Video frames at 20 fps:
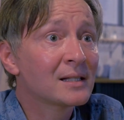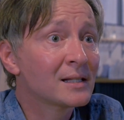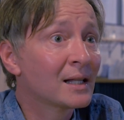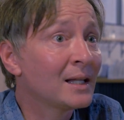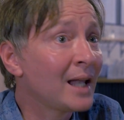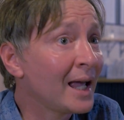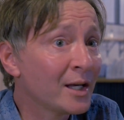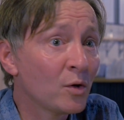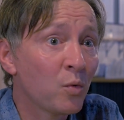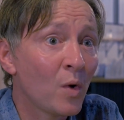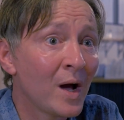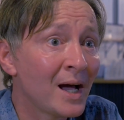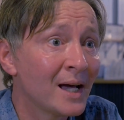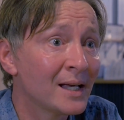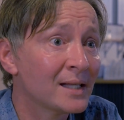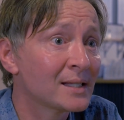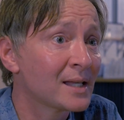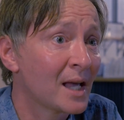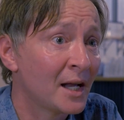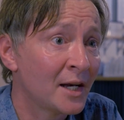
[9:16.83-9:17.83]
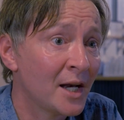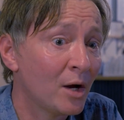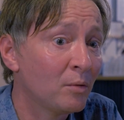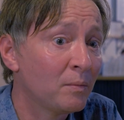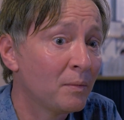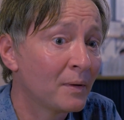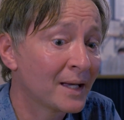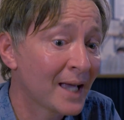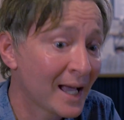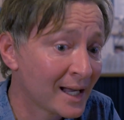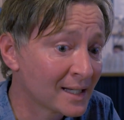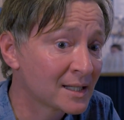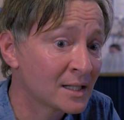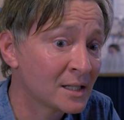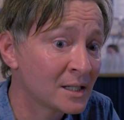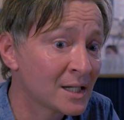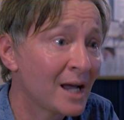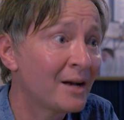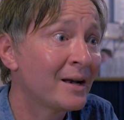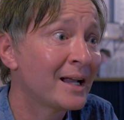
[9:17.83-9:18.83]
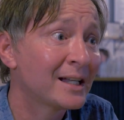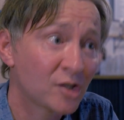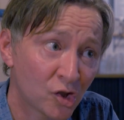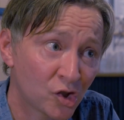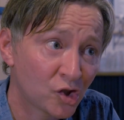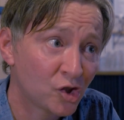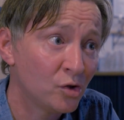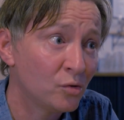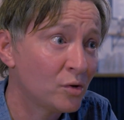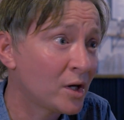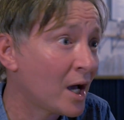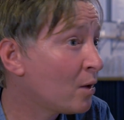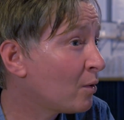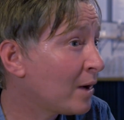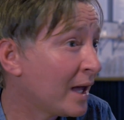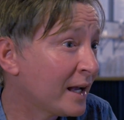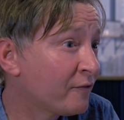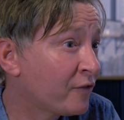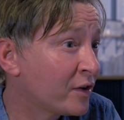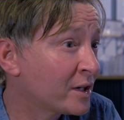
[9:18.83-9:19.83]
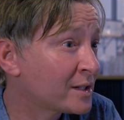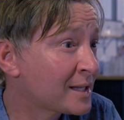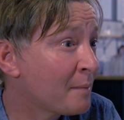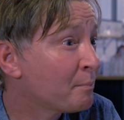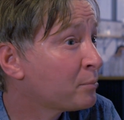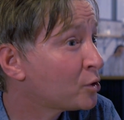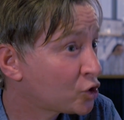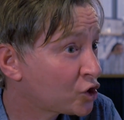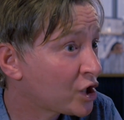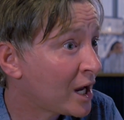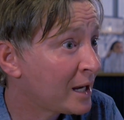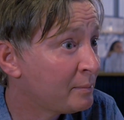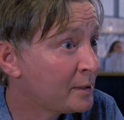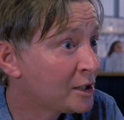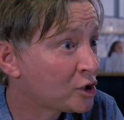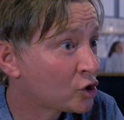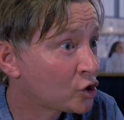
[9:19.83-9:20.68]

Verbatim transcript: likewise, I know casting directors do go, like for example, J.B.